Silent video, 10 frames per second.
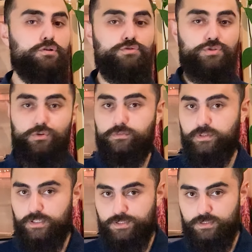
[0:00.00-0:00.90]

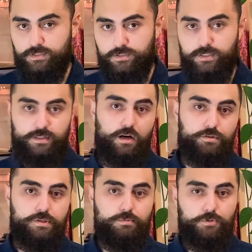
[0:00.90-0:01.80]
shortlisted in the
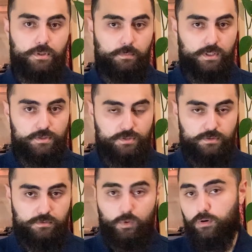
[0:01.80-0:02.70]
Archiboo's
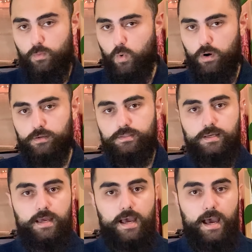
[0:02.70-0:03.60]
competition or award,
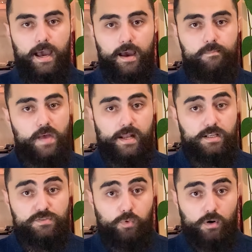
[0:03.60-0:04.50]
and
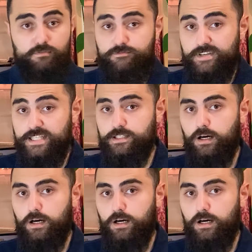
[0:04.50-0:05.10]
is for Vita